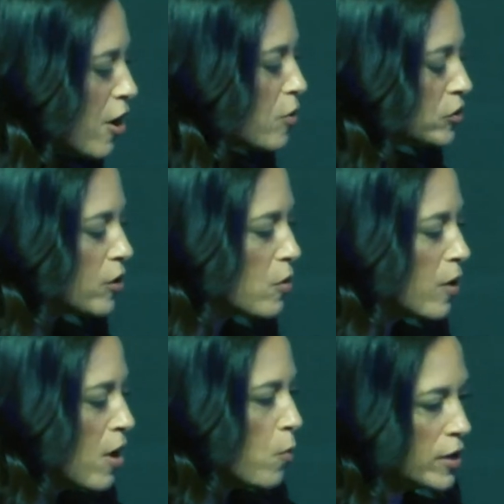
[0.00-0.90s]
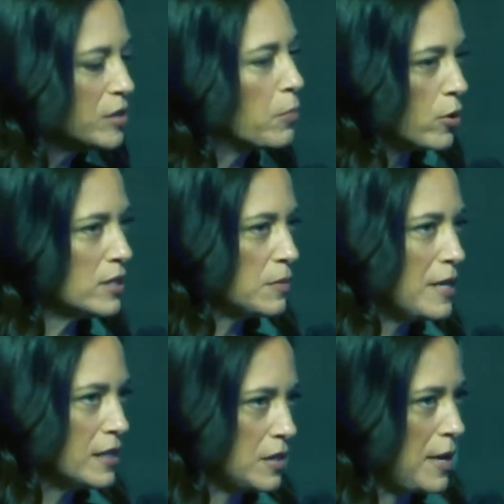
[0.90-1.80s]
No, so what's important to
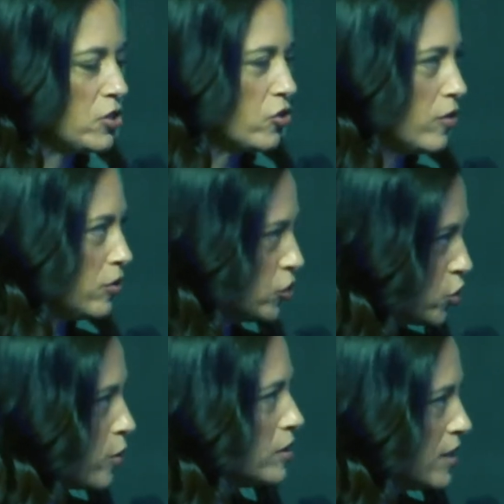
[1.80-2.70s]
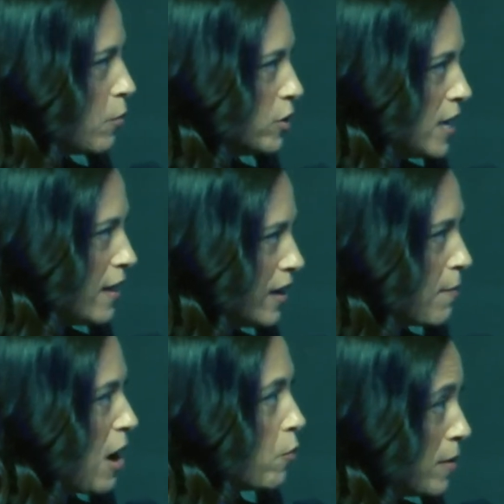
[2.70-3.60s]
me is to make sure that the stories that we're telling about